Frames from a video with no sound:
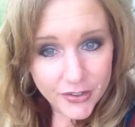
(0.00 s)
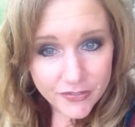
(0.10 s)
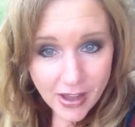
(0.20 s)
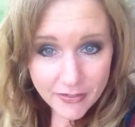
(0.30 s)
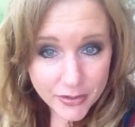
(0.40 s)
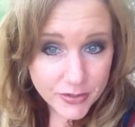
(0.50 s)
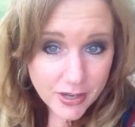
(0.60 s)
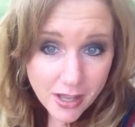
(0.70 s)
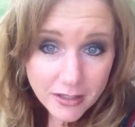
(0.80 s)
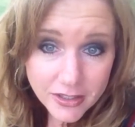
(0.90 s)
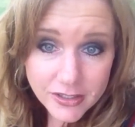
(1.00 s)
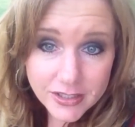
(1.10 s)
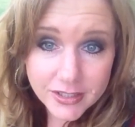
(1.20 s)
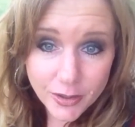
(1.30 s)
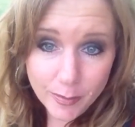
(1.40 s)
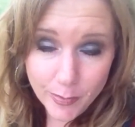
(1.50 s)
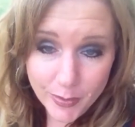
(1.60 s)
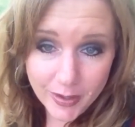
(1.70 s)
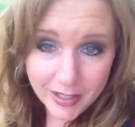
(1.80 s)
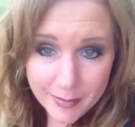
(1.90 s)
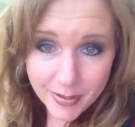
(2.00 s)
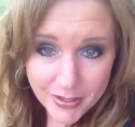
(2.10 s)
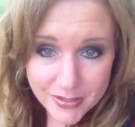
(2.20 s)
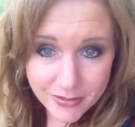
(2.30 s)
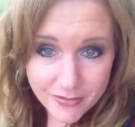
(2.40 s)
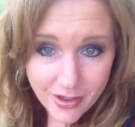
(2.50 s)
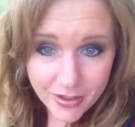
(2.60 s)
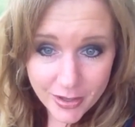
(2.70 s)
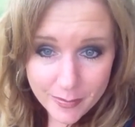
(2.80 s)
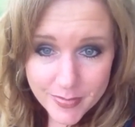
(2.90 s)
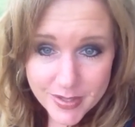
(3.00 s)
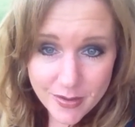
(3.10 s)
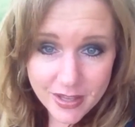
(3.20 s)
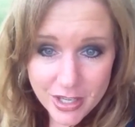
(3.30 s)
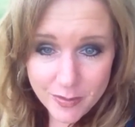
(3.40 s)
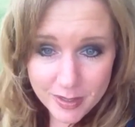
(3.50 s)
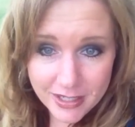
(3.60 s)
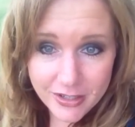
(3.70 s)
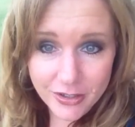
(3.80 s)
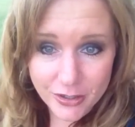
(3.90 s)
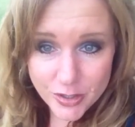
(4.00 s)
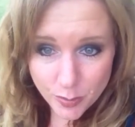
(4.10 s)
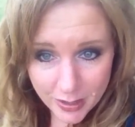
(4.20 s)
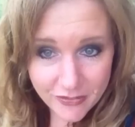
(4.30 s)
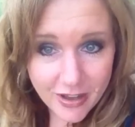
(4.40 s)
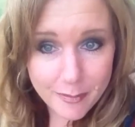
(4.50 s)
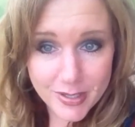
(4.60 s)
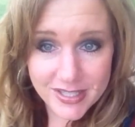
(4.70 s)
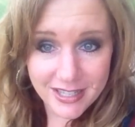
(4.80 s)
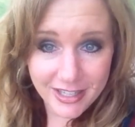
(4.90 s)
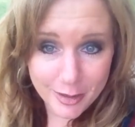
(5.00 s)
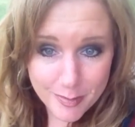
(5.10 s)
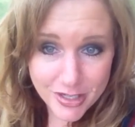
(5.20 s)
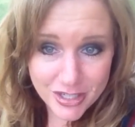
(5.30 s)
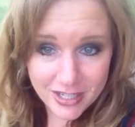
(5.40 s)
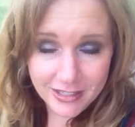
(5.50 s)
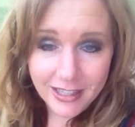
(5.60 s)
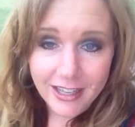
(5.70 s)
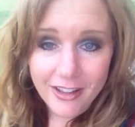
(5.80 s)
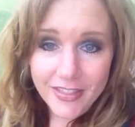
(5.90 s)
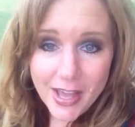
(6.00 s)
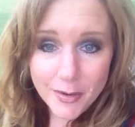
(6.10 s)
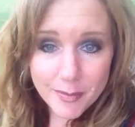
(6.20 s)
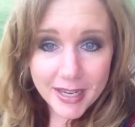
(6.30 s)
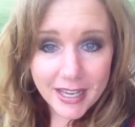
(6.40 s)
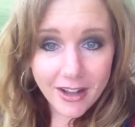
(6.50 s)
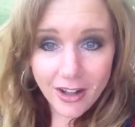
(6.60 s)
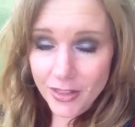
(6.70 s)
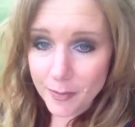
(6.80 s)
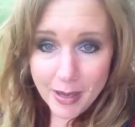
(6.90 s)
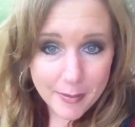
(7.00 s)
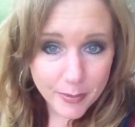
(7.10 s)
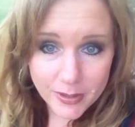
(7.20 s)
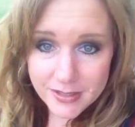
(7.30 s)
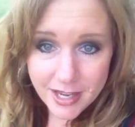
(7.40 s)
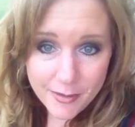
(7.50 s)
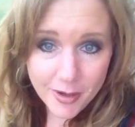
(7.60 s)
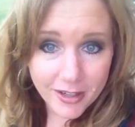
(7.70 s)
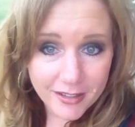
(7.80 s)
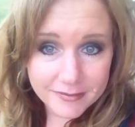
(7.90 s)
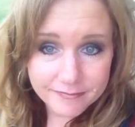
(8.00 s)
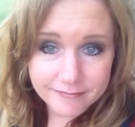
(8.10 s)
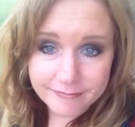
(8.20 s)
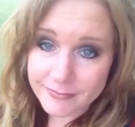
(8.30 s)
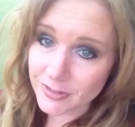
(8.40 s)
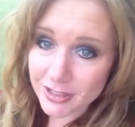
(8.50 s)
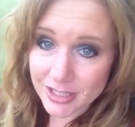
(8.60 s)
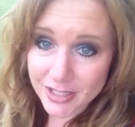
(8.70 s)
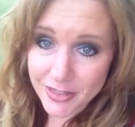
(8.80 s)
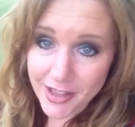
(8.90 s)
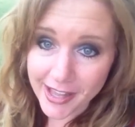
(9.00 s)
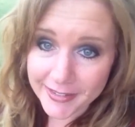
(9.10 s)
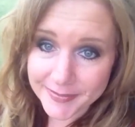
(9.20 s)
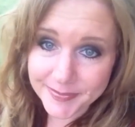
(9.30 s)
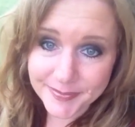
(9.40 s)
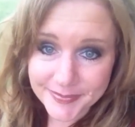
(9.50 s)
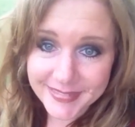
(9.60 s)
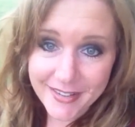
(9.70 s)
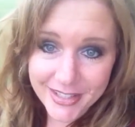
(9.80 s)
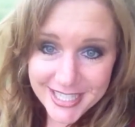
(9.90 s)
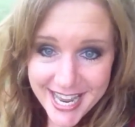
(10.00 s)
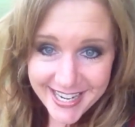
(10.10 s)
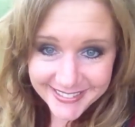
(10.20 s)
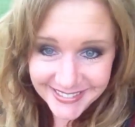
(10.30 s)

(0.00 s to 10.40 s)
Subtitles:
$500 or more in personal volume so that you would get your 25% in commission, that would make the pay point skyrocket. Just a thought. Have a good day.